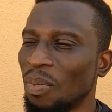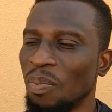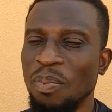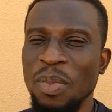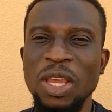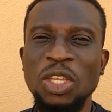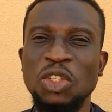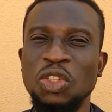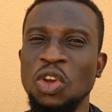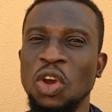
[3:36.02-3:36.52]

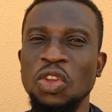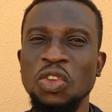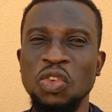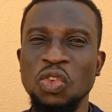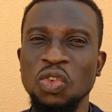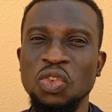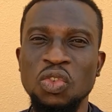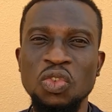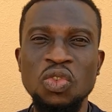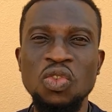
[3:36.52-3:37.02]
Make sure
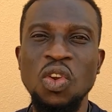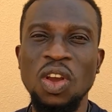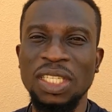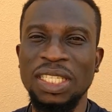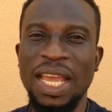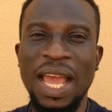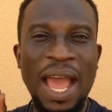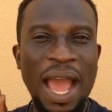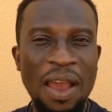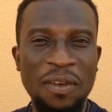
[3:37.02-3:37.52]
you do
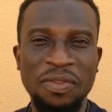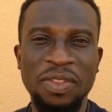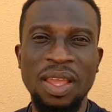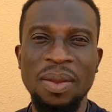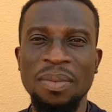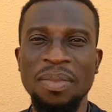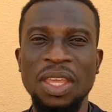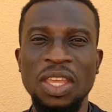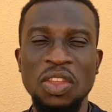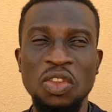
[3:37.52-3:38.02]
not have
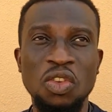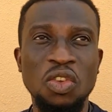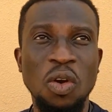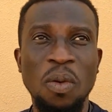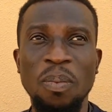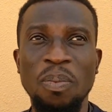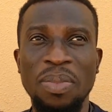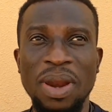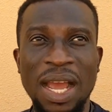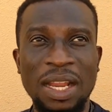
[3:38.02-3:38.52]
them in
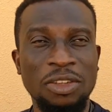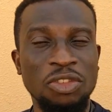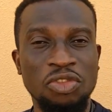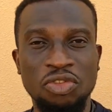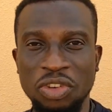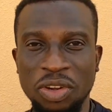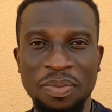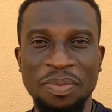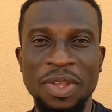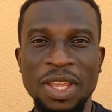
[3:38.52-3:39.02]
your
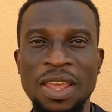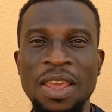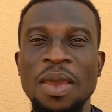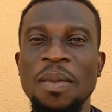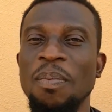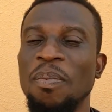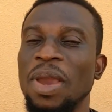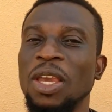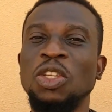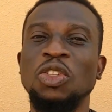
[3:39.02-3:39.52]
bloodstream.
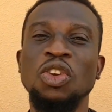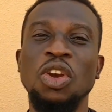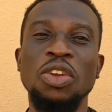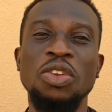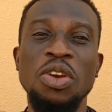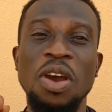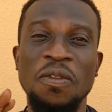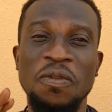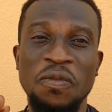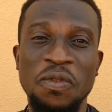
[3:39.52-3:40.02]
Make sure
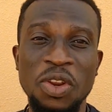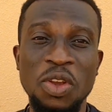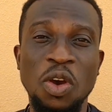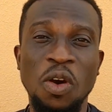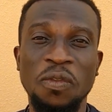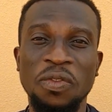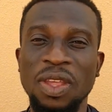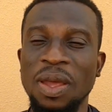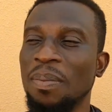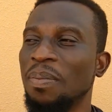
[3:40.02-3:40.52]
you are free
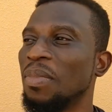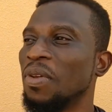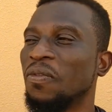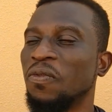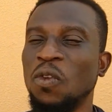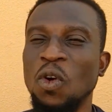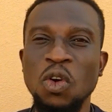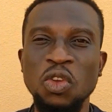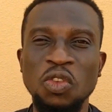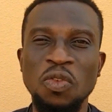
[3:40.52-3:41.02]
of them
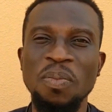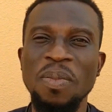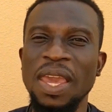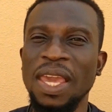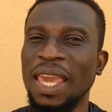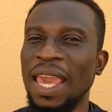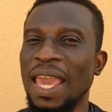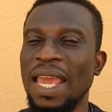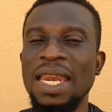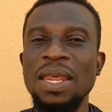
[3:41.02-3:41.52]
before you
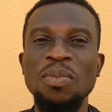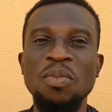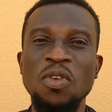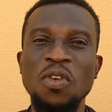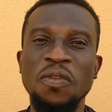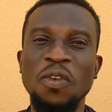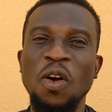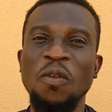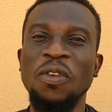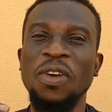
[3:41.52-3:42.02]
make any
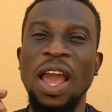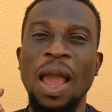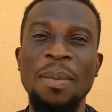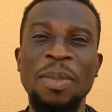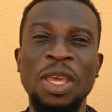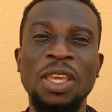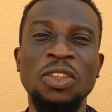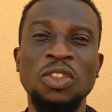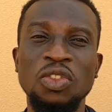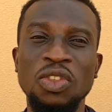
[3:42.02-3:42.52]
move of
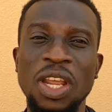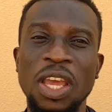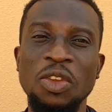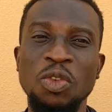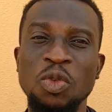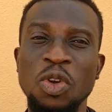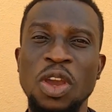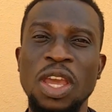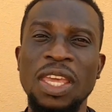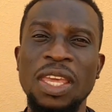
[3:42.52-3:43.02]
coming into the
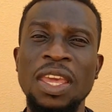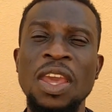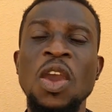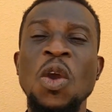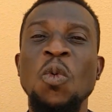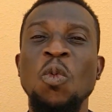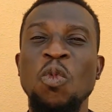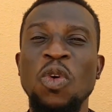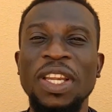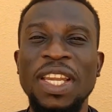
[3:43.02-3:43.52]
UAE
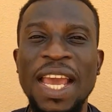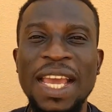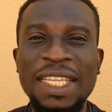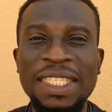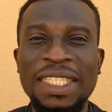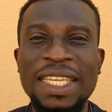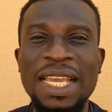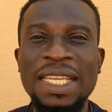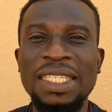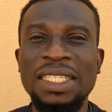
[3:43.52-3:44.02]
with the
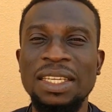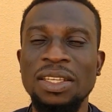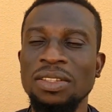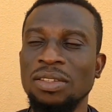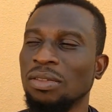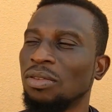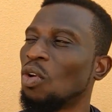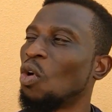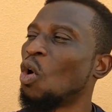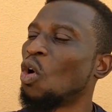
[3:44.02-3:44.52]

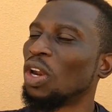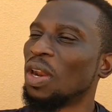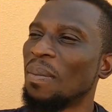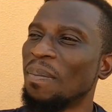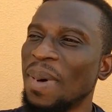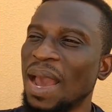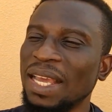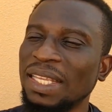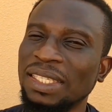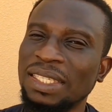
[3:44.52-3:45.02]
intention or
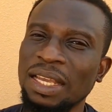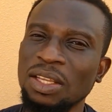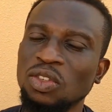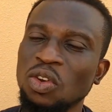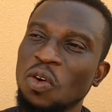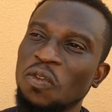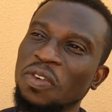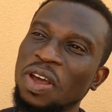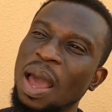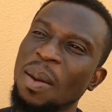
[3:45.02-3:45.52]
the
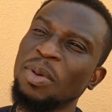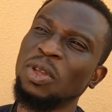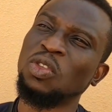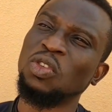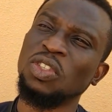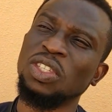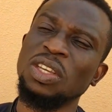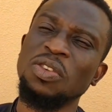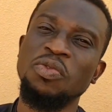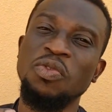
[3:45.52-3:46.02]
mindset of coming
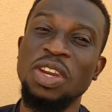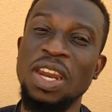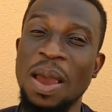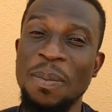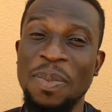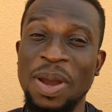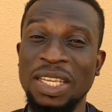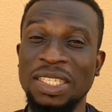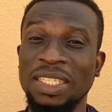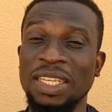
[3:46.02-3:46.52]
to seek
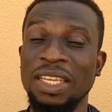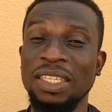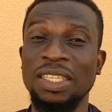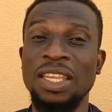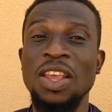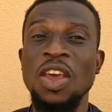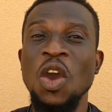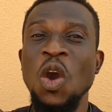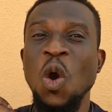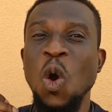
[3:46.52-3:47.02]
greener
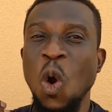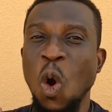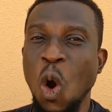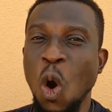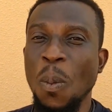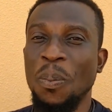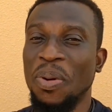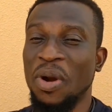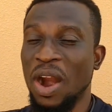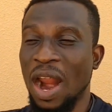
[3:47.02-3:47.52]
pastures,
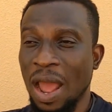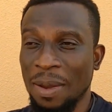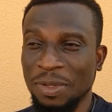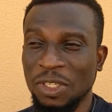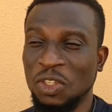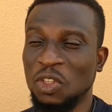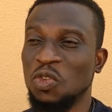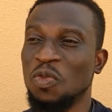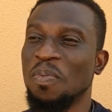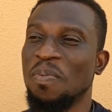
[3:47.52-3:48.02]
or
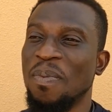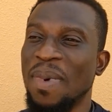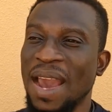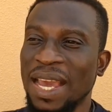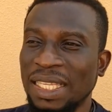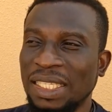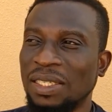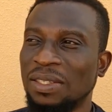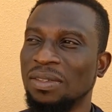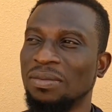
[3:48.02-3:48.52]
perhaps you
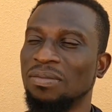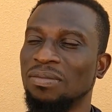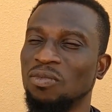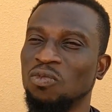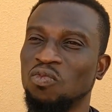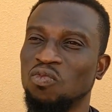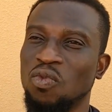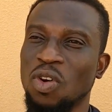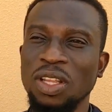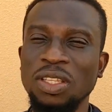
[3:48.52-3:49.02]
might
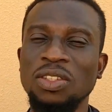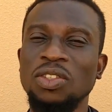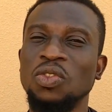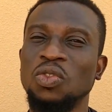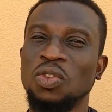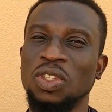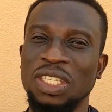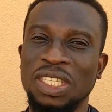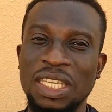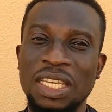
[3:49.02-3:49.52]

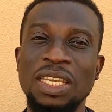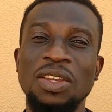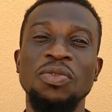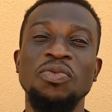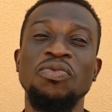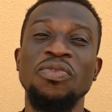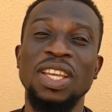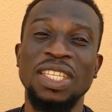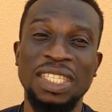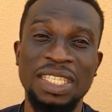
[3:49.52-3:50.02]
want to seek
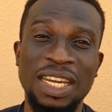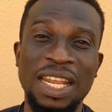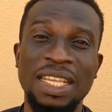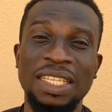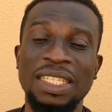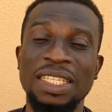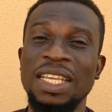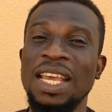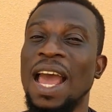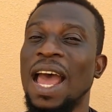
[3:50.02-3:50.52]

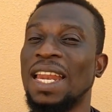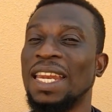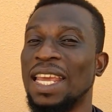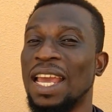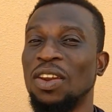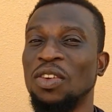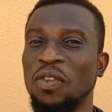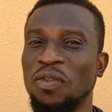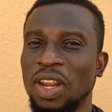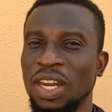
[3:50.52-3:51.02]
residency at
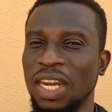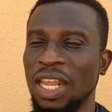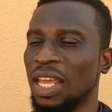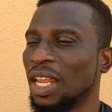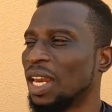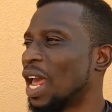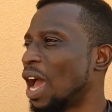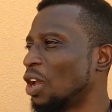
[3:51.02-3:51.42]
the end of the day.